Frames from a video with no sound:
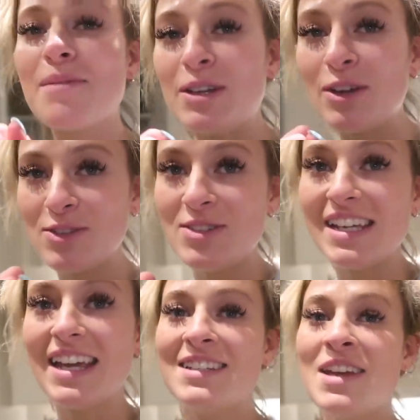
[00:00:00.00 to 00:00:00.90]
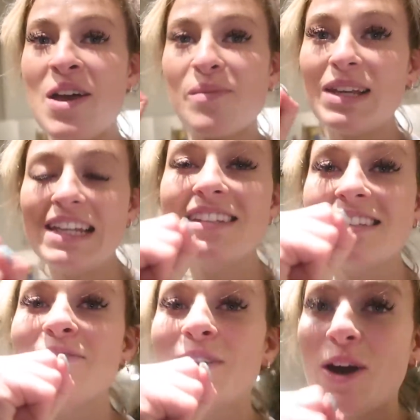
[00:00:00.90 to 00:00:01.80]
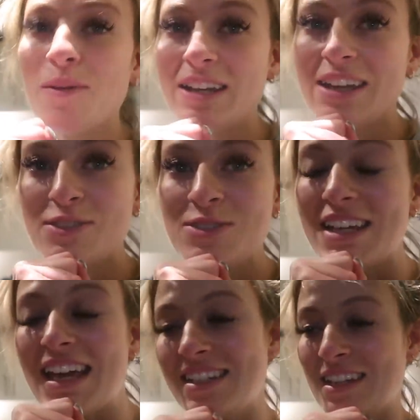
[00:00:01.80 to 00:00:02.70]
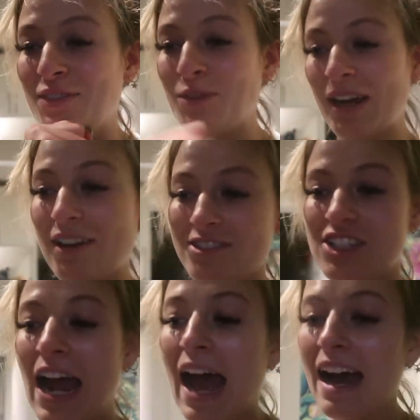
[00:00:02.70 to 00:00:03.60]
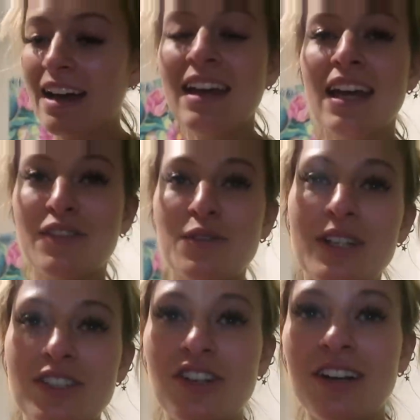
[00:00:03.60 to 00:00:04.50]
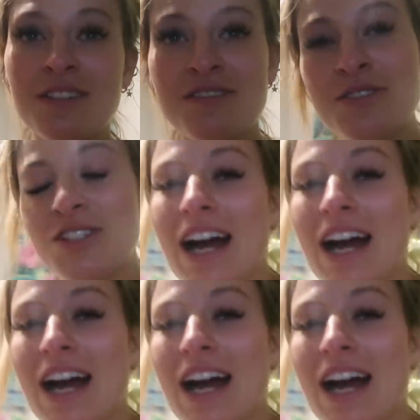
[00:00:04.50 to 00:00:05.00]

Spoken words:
let me know if you did. Please leave a comment if you did. If you wanna have a chat, if you wanna juggle through